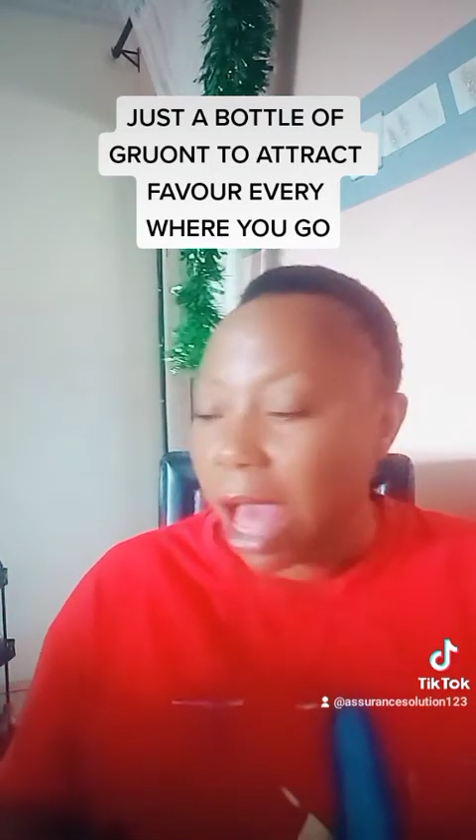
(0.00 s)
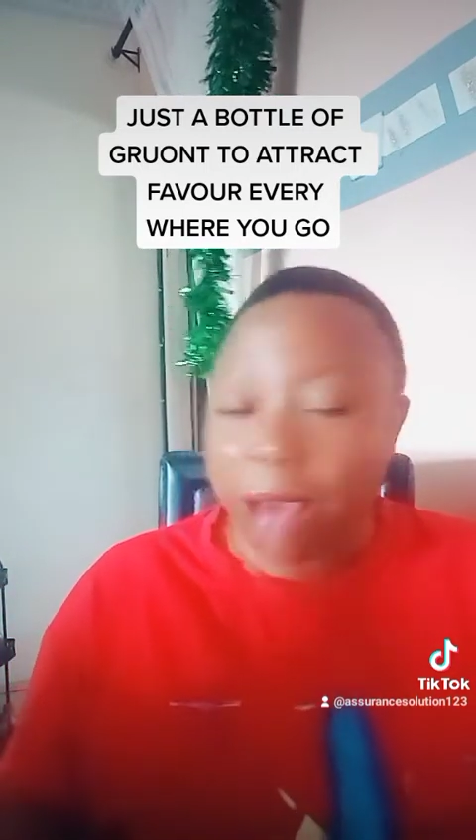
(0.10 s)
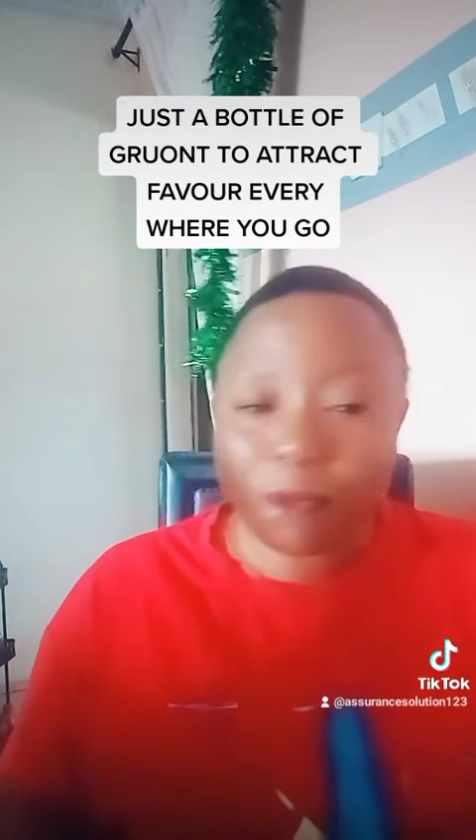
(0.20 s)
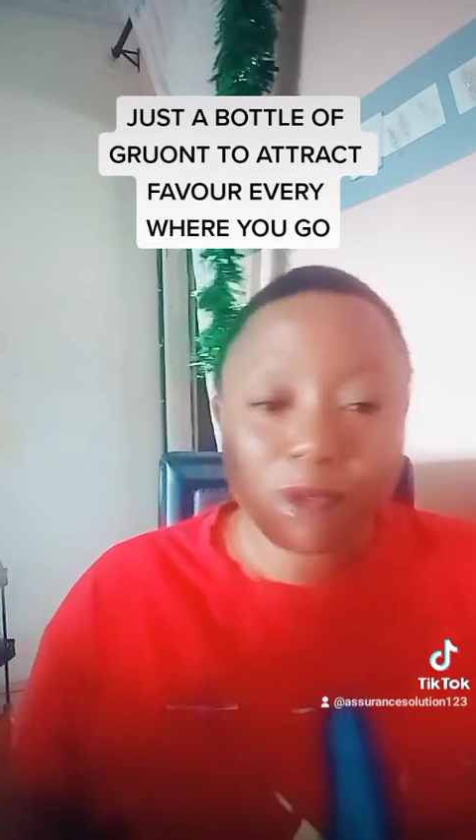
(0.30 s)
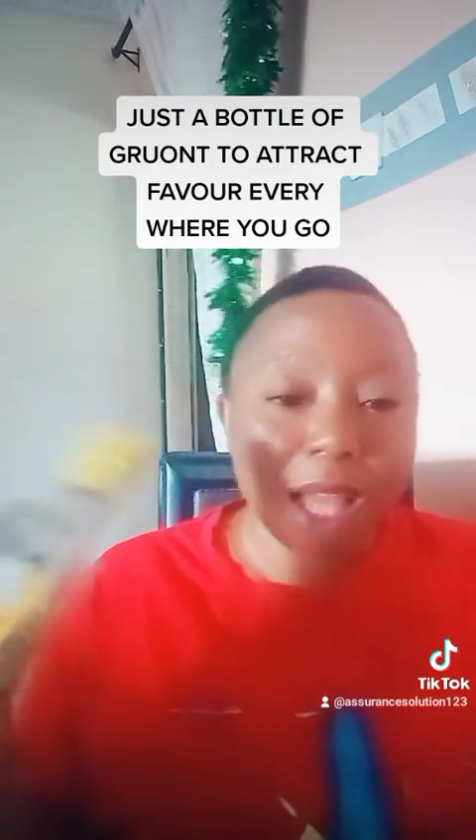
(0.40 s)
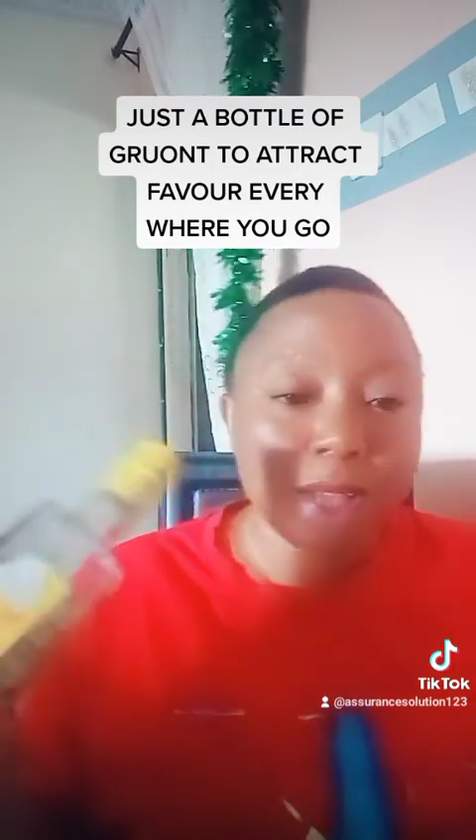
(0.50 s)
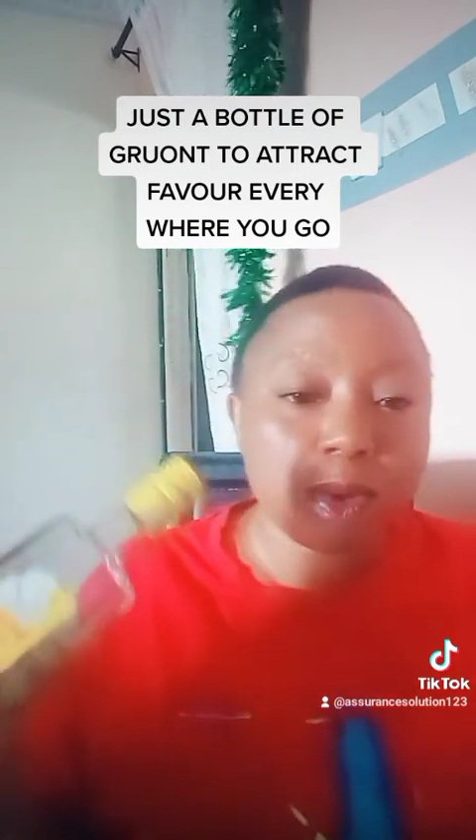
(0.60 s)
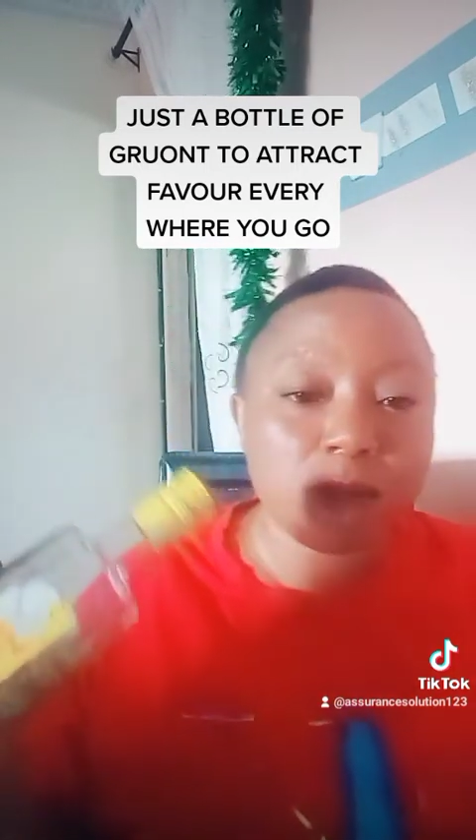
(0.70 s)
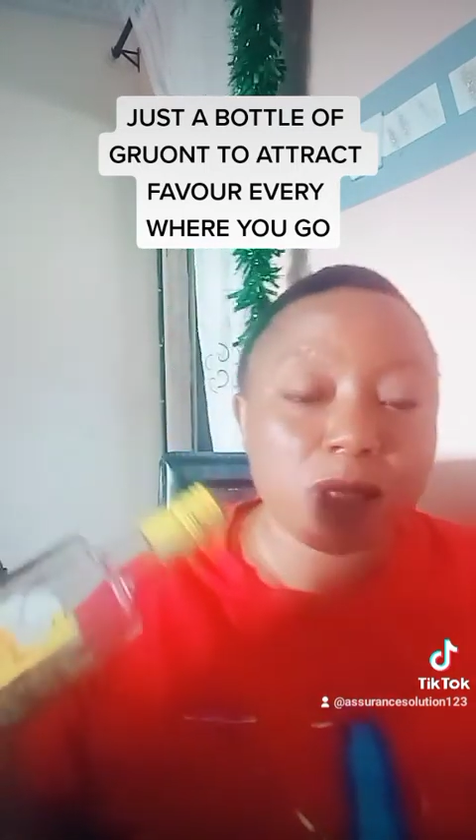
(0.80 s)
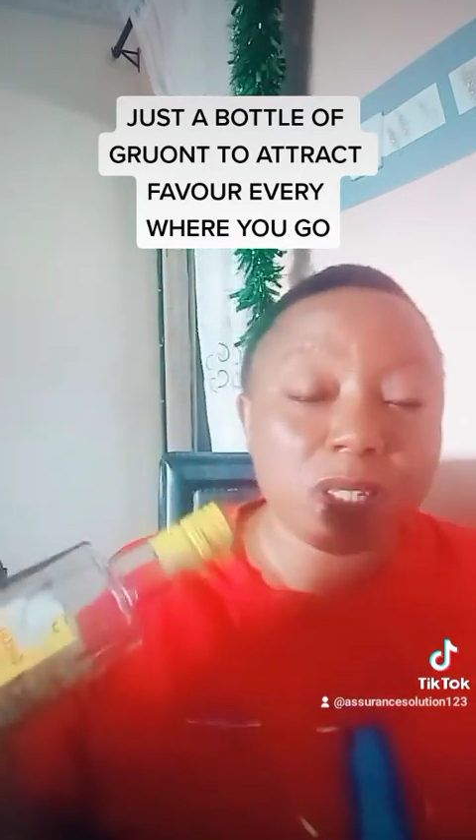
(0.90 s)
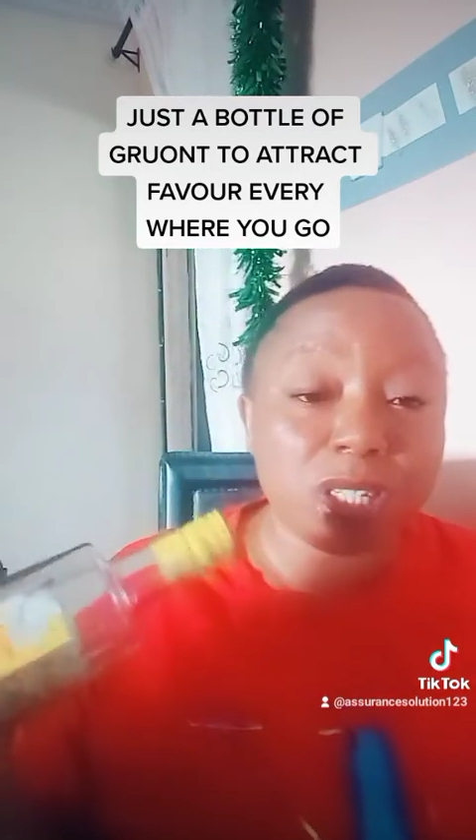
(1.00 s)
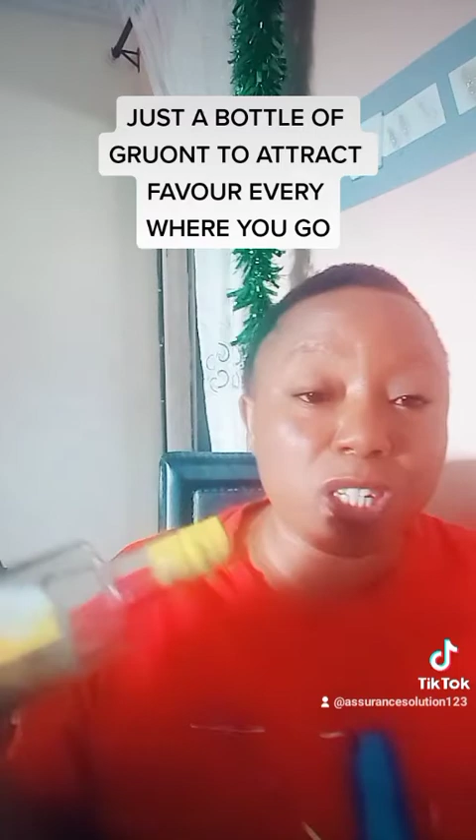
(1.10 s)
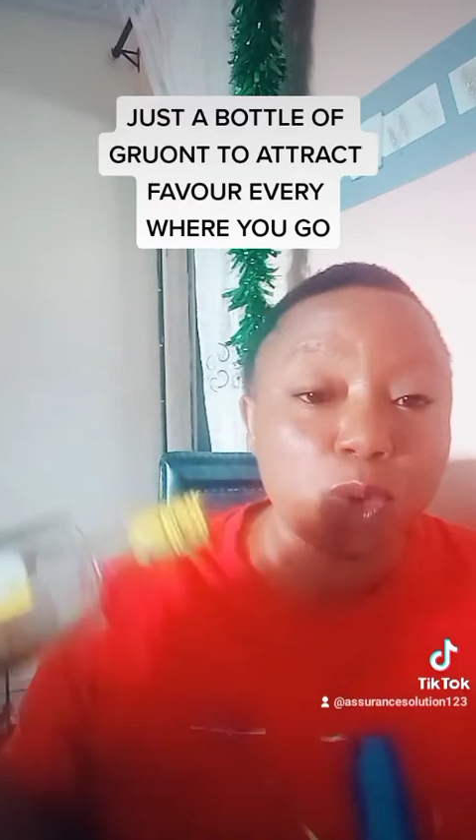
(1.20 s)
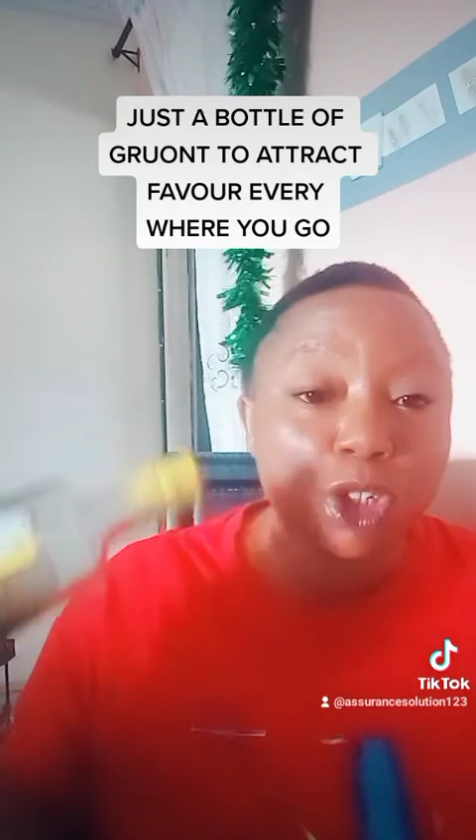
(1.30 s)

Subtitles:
after doing this, it